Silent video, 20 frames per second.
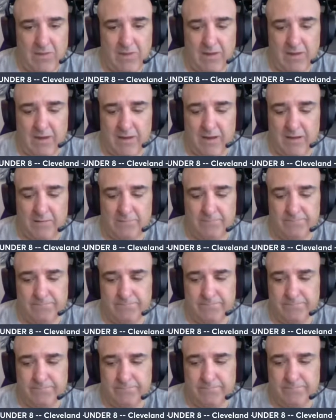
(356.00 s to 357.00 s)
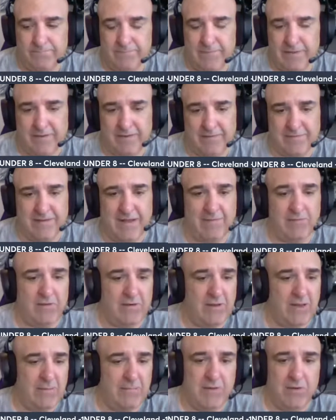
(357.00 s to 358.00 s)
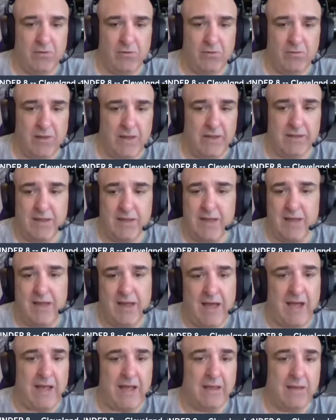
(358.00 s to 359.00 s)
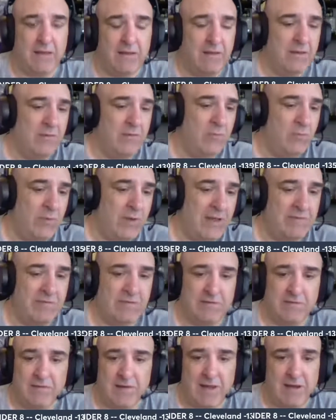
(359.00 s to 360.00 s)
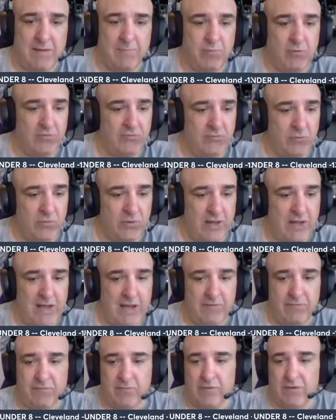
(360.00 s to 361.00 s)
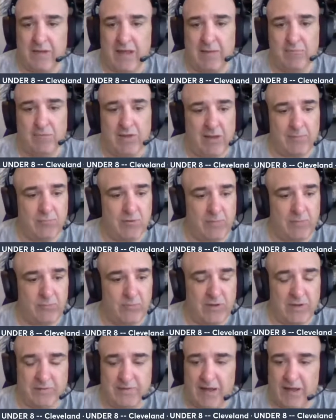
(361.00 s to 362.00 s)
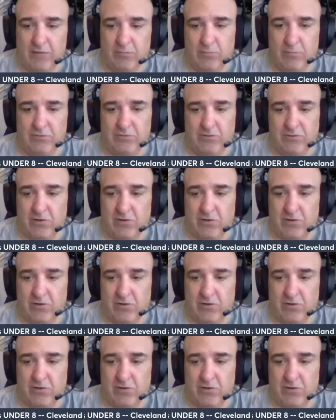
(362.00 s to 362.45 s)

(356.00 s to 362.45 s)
And it's not even a middle like, hi, we had Cincinnati plus 2.5. Game time comes, we got Dallas plus a